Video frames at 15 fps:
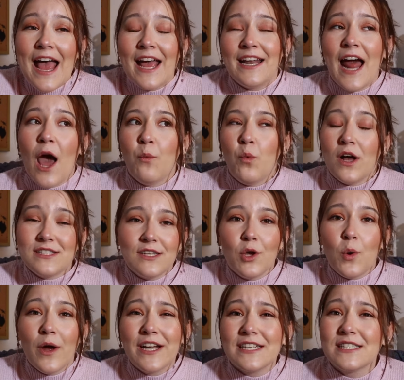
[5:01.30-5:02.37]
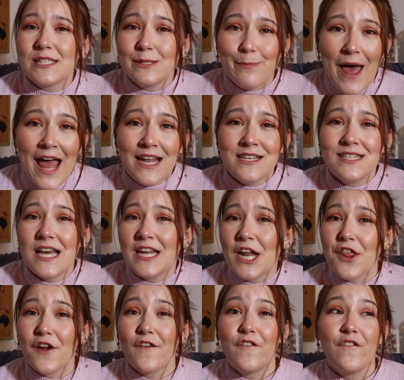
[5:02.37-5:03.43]
and I wasn't going to spend
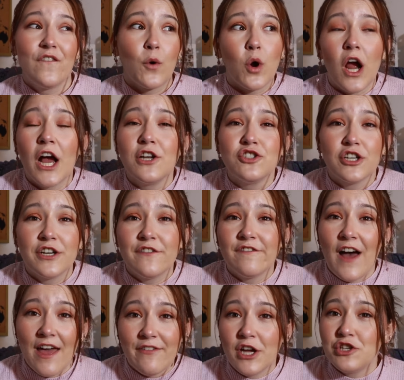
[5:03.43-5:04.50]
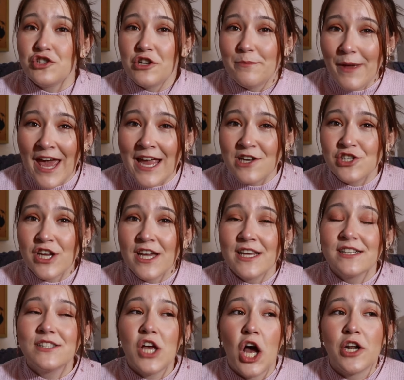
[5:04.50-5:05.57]
another four hundred, five hundred
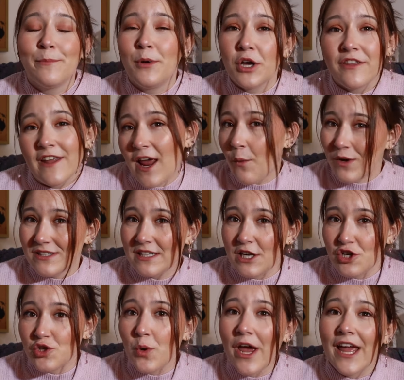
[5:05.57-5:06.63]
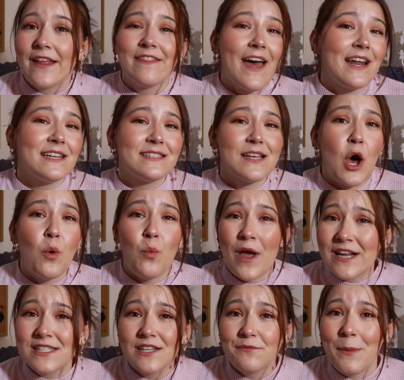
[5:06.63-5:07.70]
pages on a book that I wasn't enjoying. That is a
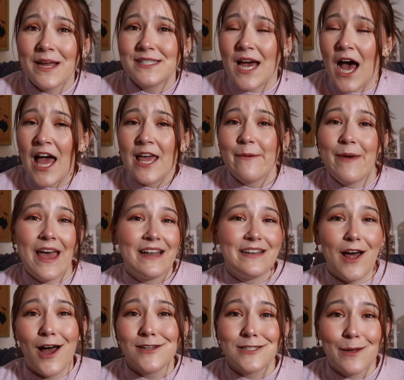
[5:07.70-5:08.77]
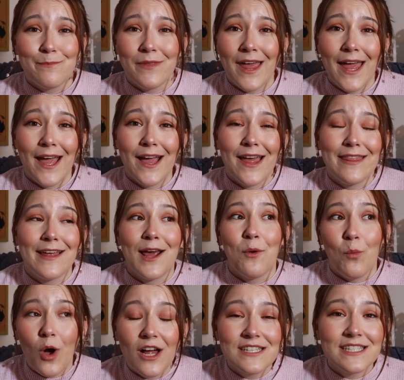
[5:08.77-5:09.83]
waste of my time and not something that I
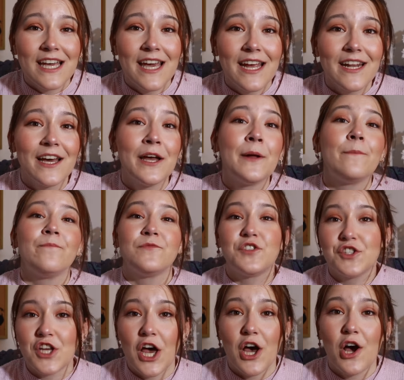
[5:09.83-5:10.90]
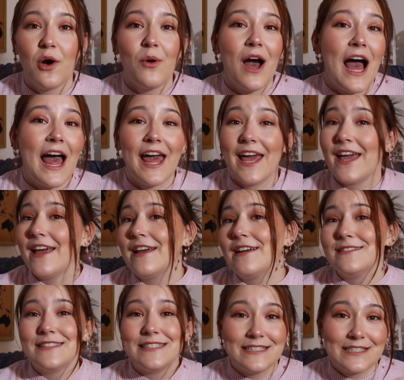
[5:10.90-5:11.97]
wanted, so I
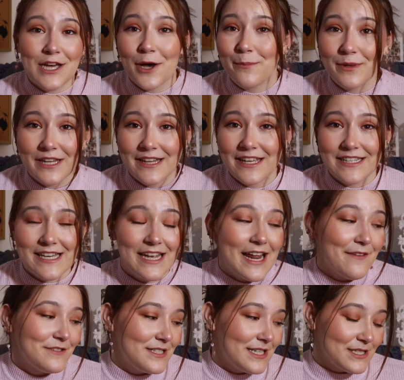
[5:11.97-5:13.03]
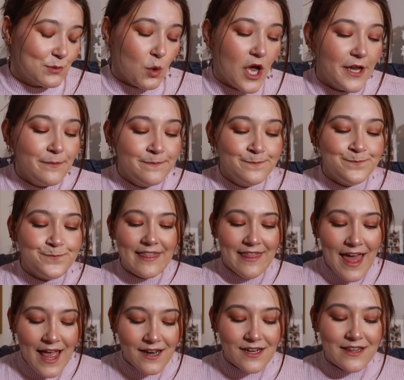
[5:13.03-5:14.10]
completely D N F'd this one.
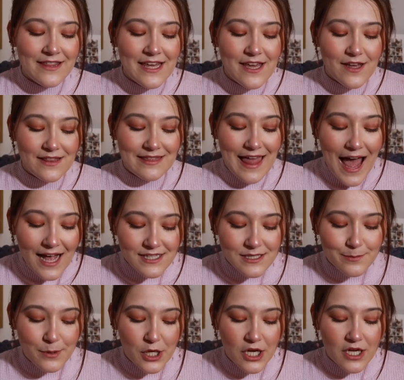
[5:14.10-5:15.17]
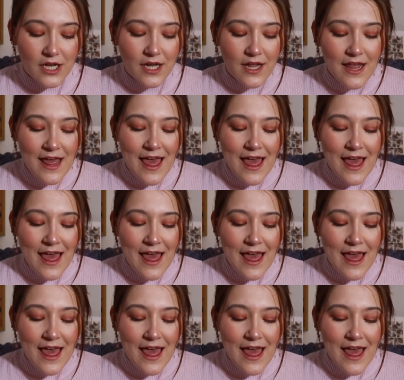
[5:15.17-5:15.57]
Then the last book